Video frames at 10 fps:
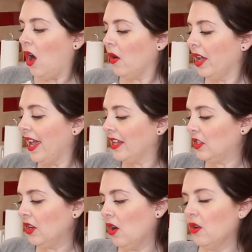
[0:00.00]
Okay,
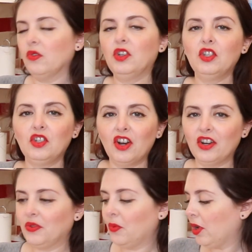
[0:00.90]
so to
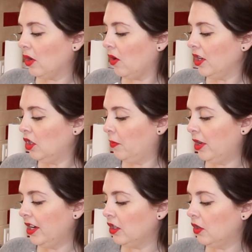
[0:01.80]
start, we're going to
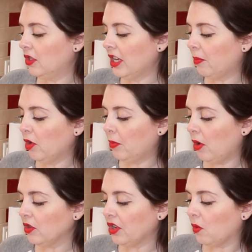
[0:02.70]
put in 2 separate
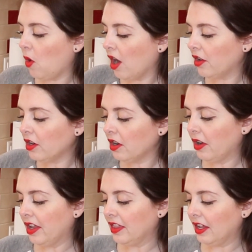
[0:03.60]
bowls our water.
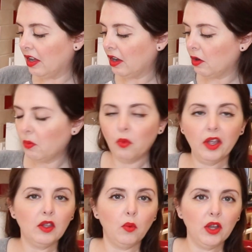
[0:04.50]
In
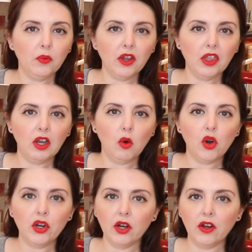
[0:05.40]
the one where the
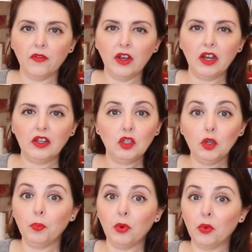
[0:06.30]
1/4 of a
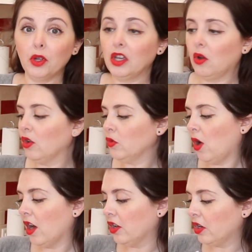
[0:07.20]
super really cold
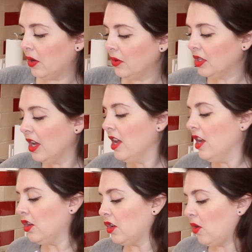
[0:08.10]
water goes,
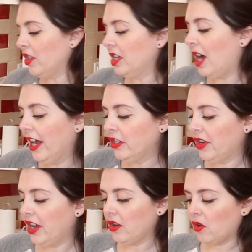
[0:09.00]
you're going to
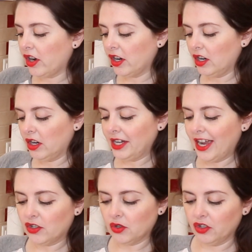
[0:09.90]
hydrate your
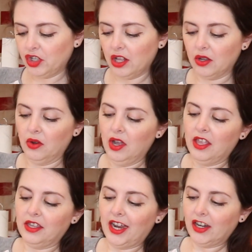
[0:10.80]
natural jello.
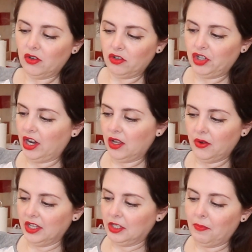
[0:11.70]
The natural
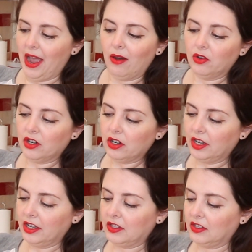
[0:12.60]
jello is powder,
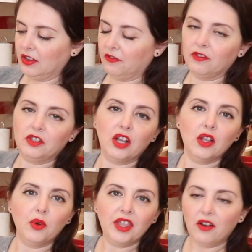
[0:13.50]
it's the
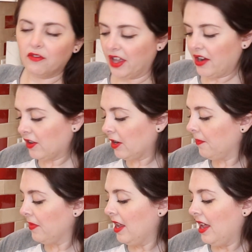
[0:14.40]
jello without
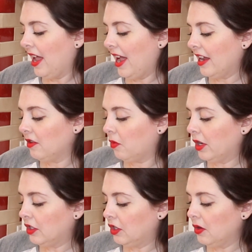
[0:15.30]
flavor, and
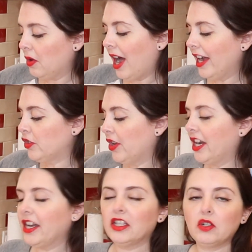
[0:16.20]
once you hydrate
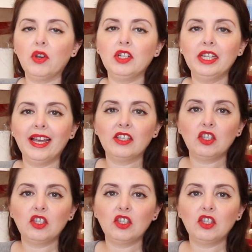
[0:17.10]
it, it's going to get